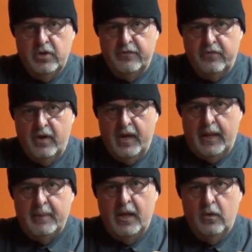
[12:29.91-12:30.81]
the
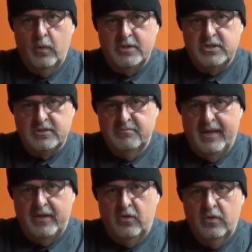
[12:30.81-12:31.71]
frame, which is
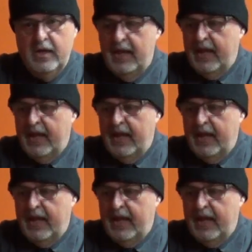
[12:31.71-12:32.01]
metal,